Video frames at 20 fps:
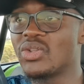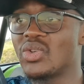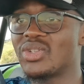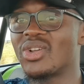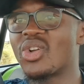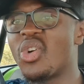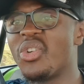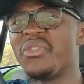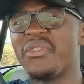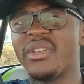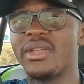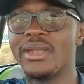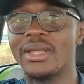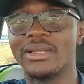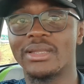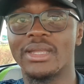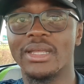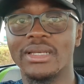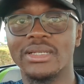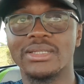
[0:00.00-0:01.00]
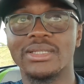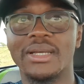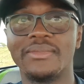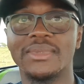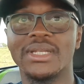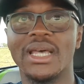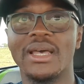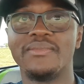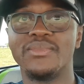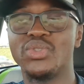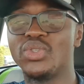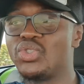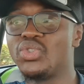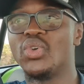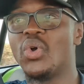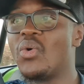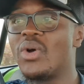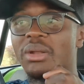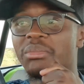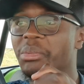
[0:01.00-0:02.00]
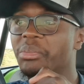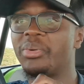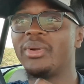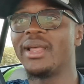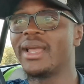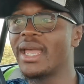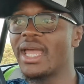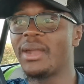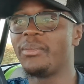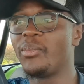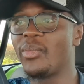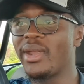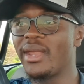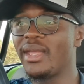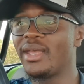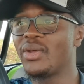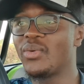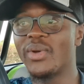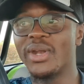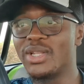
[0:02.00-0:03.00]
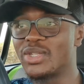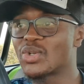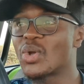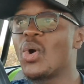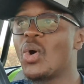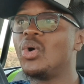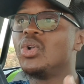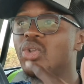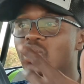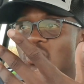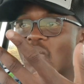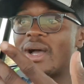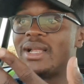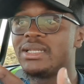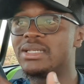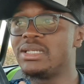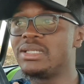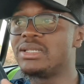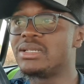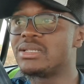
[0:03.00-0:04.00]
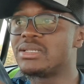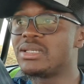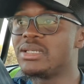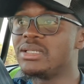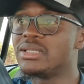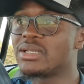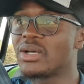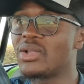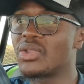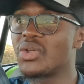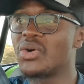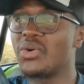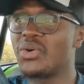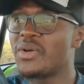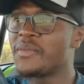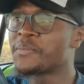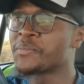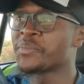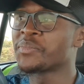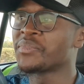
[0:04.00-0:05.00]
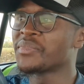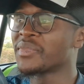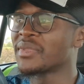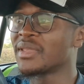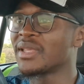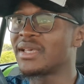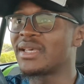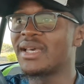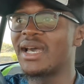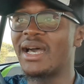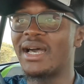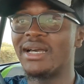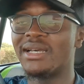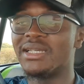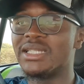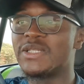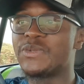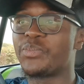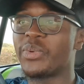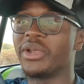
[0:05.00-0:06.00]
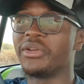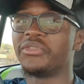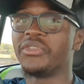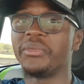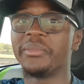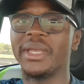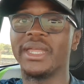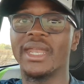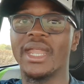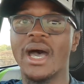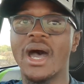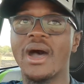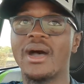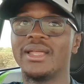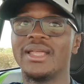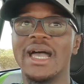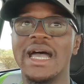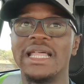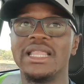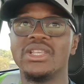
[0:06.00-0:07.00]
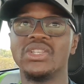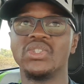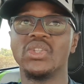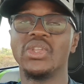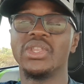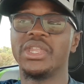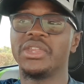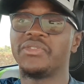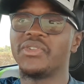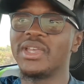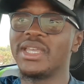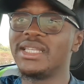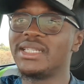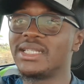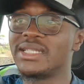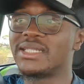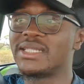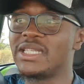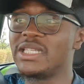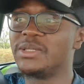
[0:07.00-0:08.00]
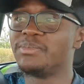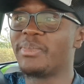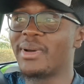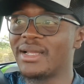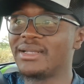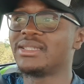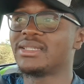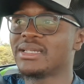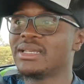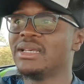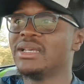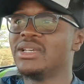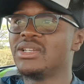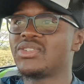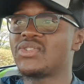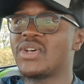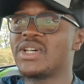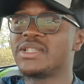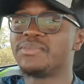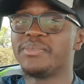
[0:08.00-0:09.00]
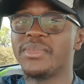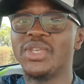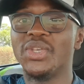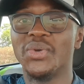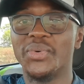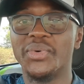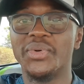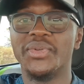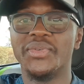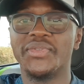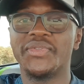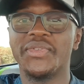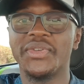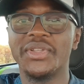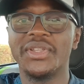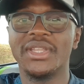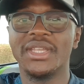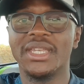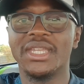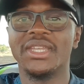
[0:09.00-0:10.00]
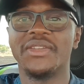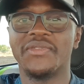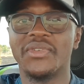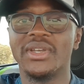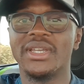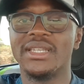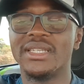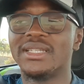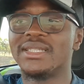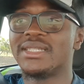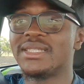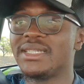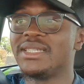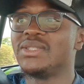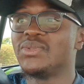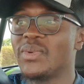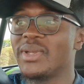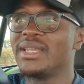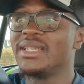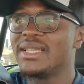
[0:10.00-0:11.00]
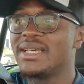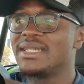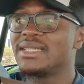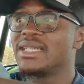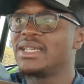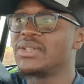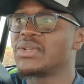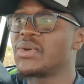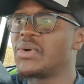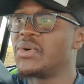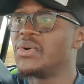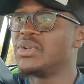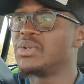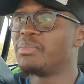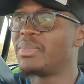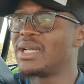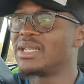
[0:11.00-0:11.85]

Those are convenient things. Sometimes you don't want to be pulling a handbrake. When it's cold, you want heated seats. Although it's spring for me now, there's no need for heated seats, but trust me, you will feel the need for heated seats when it does get cold.